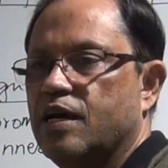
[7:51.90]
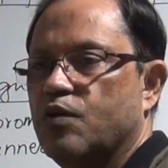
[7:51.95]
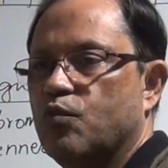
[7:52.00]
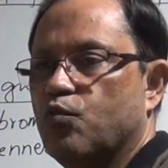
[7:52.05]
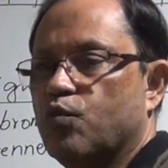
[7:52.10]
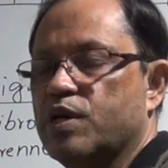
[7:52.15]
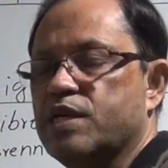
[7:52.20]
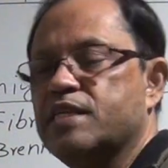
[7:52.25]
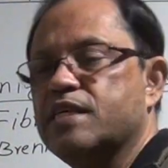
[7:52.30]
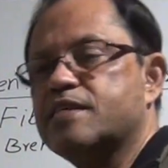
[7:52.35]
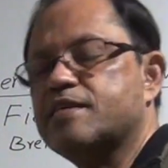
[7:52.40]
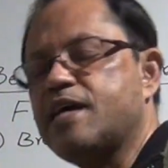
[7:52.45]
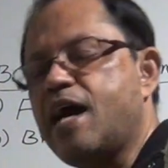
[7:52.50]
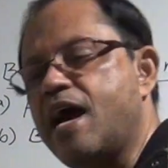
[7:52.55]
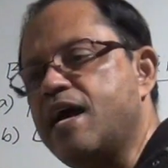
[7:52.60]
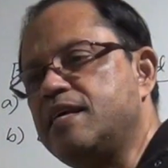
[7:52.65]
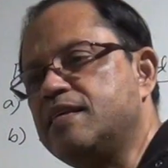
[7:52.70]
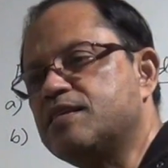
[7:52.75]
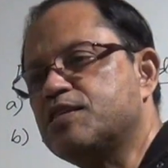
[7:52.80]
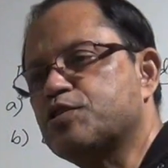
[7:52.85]
What is the
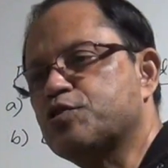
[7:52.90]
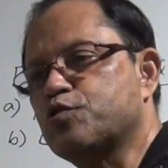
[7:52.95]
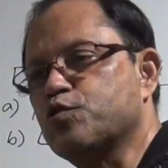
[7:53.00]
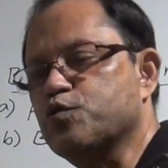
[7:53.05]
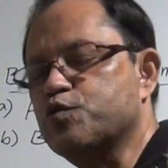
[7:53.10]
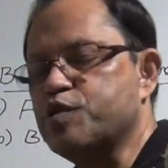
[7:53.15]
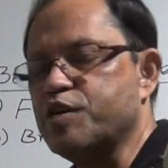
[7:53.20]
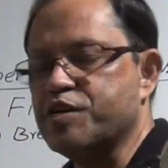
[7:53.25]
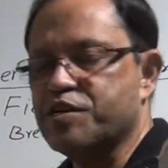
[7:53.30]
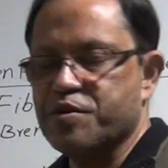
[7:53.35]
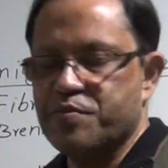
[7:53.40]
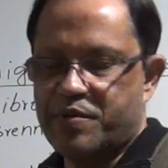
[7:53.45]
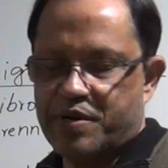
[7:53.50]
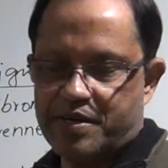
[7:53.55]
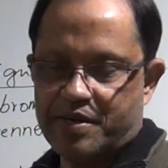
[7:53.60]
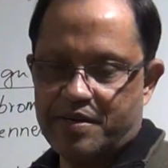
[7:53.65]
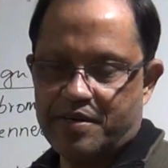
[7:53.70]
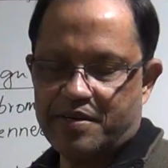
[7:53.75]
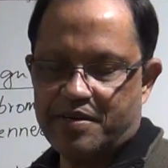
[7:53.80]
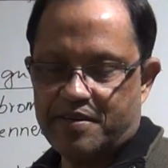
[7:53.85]
size? 2
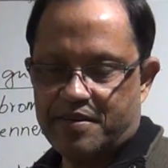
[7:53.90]
centimeter.